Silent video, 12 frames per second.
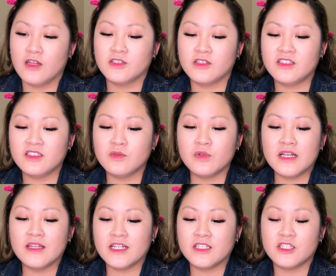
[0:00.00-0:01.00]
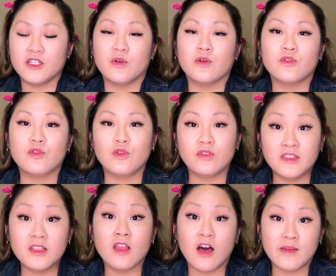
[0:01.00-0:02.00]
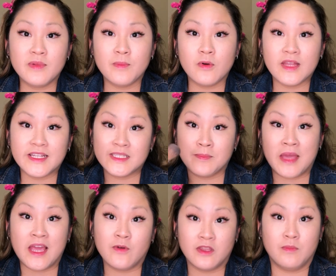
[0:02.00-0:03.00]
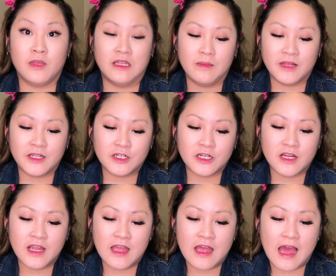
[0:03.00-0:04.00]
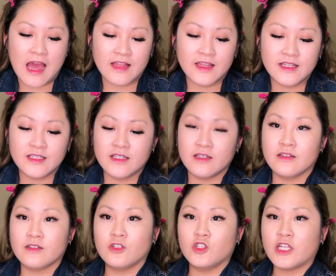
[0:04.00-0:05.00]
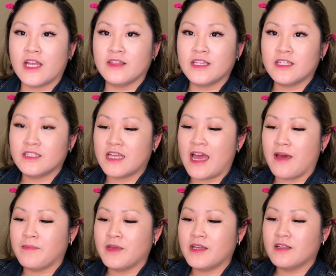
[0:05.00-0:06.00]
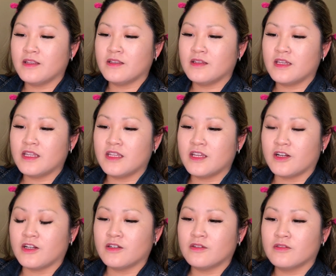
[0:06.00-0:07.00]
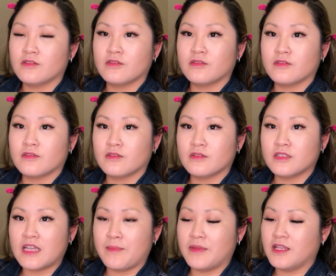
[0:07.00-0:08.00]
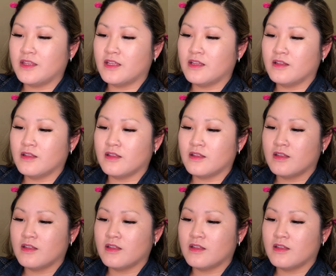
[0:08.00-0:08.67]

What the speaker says: So this is what I like to do. A lot of people like to bake with a beauty blender. I like to gently tap it in here, tap it in the